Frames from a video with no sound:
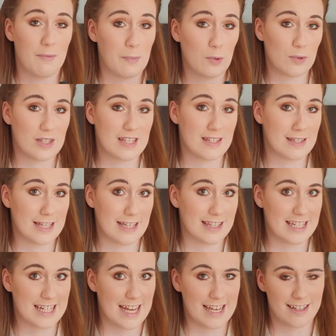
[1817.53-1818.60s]
bought this the
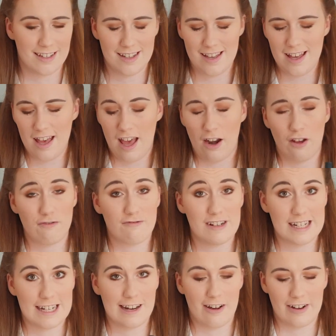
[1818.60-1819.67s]
other day and I
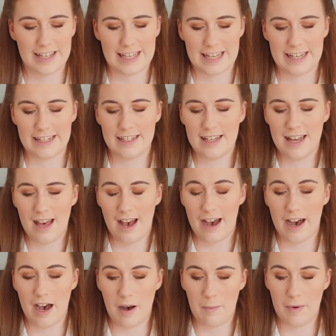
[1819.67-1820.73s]
really like it.
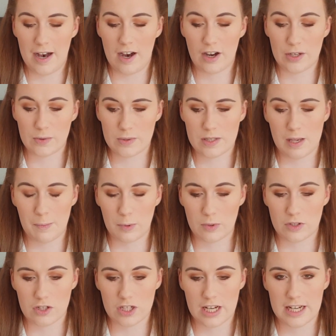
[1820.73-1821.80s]
I also
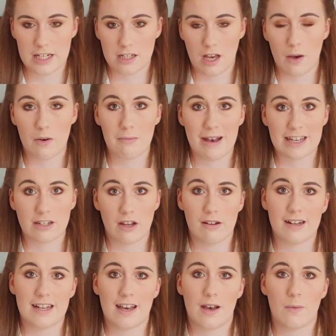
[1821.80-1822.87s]
bought the shade Goa
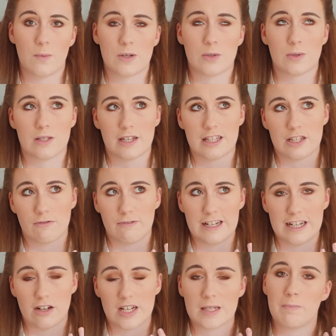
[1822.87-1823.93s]
Magnolia, which was like this
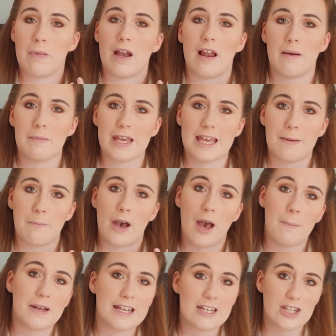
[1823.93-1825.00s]
really nice plummy
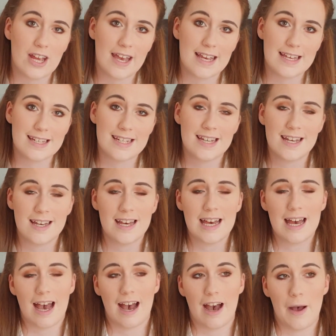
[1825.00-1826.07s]
purpley shade.
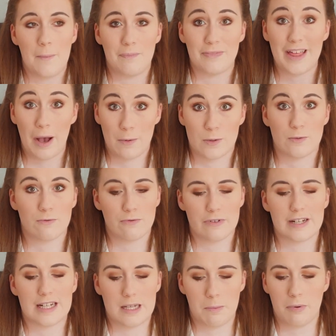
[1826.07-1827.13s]
That was
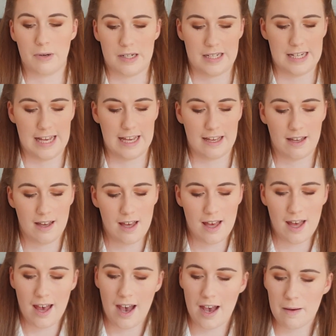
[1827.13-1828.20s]
really pretty.
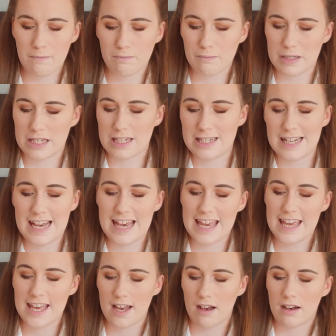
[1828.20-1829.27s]
But
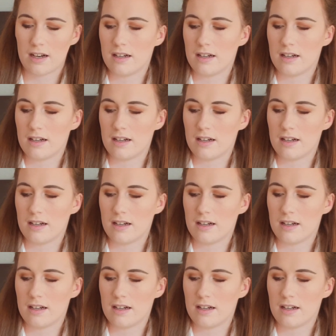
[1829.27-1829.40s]
today